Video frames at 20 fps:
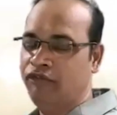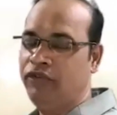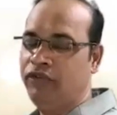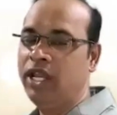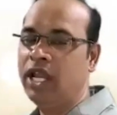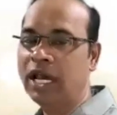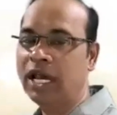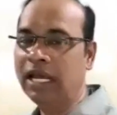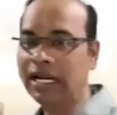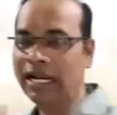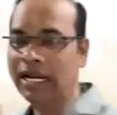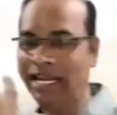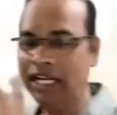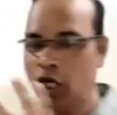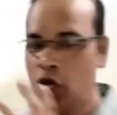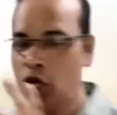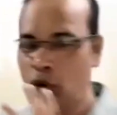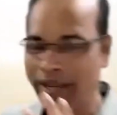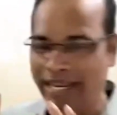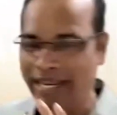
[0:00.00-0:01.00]
We are right
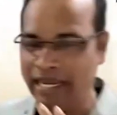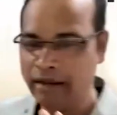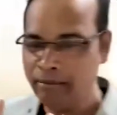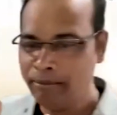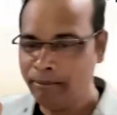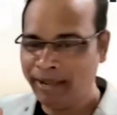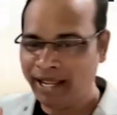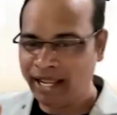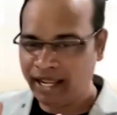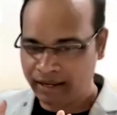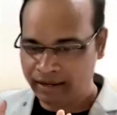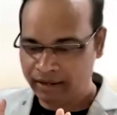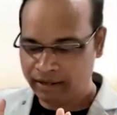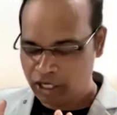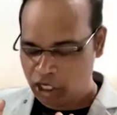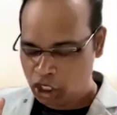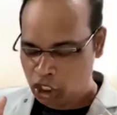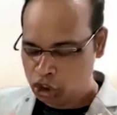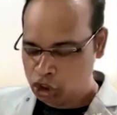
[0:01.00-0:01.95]
now in May.